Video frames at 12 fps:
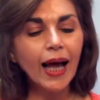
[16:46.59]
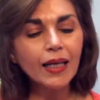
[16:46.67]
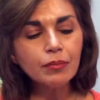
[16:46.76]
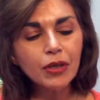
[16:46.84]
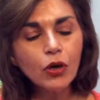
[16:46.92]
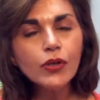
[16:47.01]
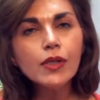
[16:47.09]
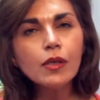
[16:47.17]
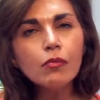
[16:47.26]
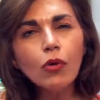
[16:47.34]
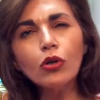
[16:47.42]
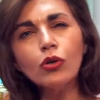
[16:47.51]
And because
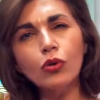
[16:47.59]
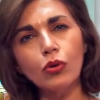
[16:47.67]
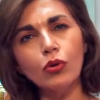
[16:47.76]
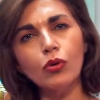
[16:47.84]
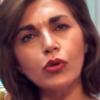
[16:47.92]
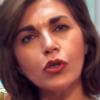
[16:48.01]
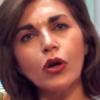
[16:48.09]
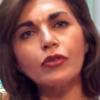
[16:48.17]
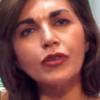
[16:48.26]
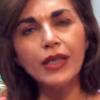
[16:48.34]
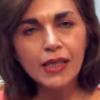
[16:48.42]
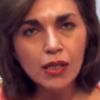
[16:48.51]
the molecules are
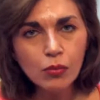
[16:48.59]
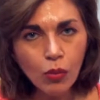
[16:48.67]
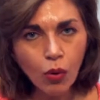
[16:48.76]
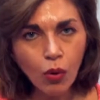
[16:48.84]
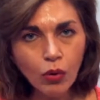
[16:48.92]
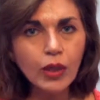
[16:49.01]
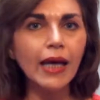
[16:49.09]
very small,